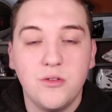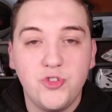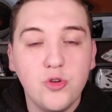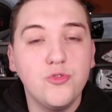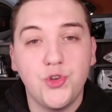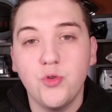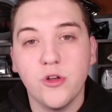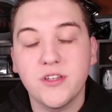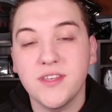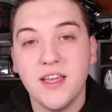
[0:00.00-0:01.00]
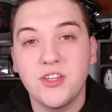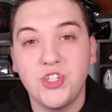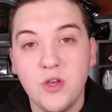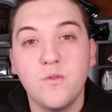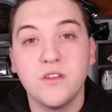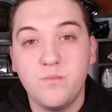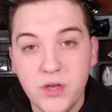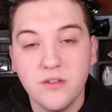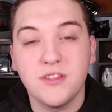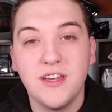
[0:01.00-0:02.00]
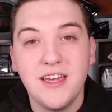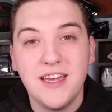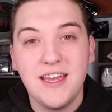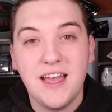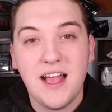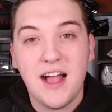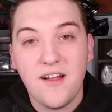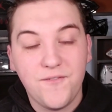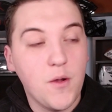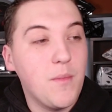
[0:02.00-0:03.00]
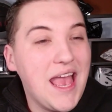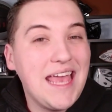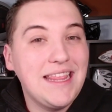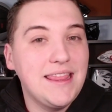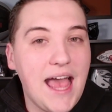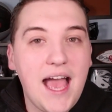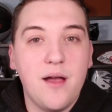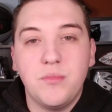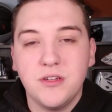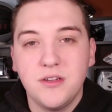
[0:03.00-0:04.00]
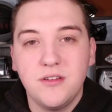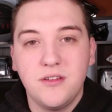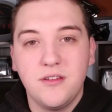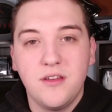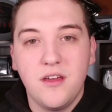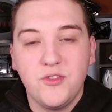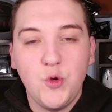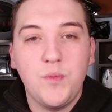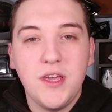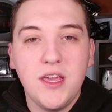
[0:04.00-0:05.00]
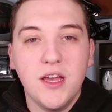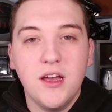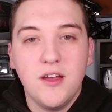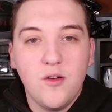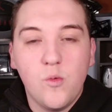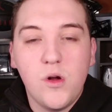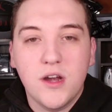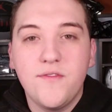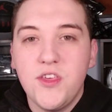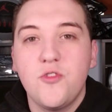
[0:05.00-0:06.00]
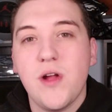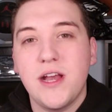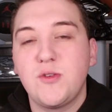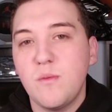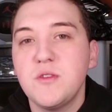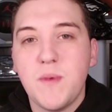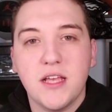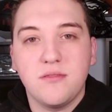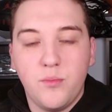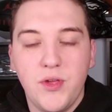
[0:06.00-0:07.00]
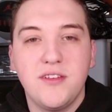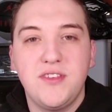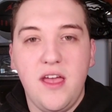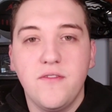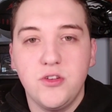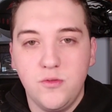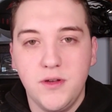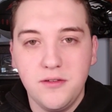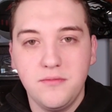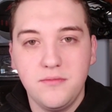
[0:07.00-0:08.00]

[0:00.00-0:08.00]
Juju looks like she was built from a lab to be one of the greatest women's basketball players to ever do it.